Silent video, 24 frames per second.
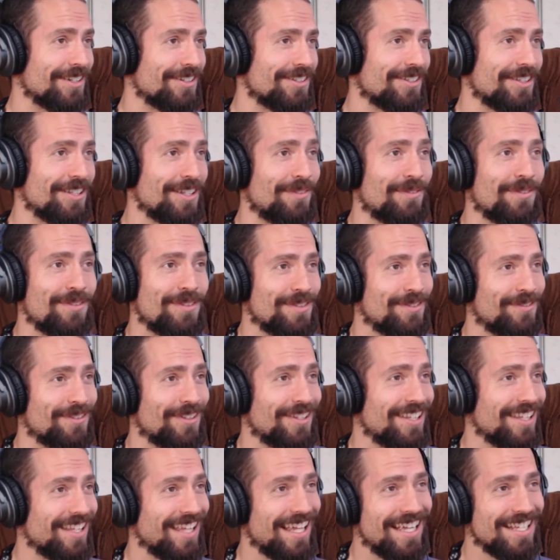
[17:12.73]
cliffs for
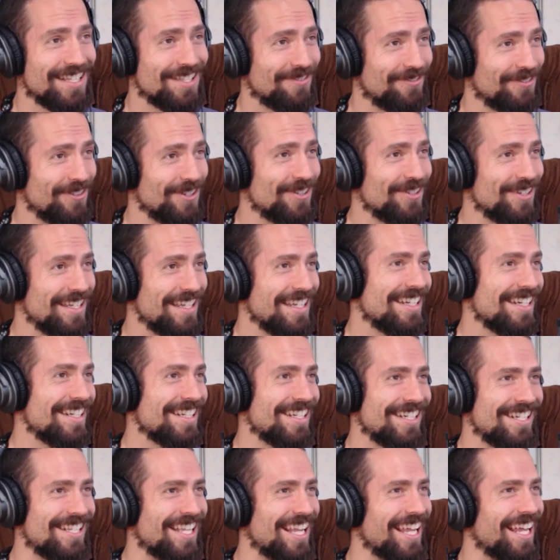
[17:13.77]
the last few
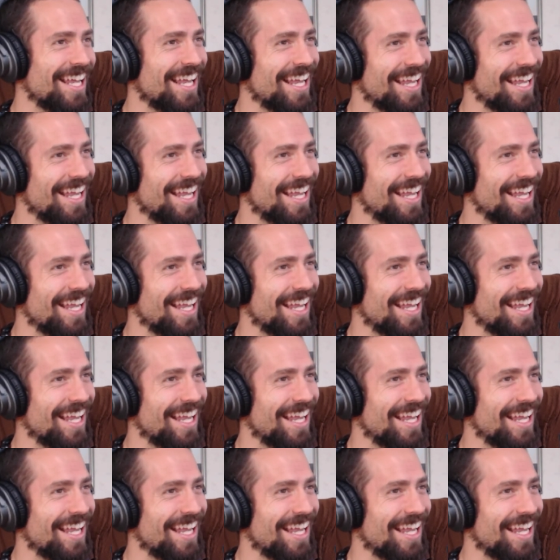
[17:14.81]
years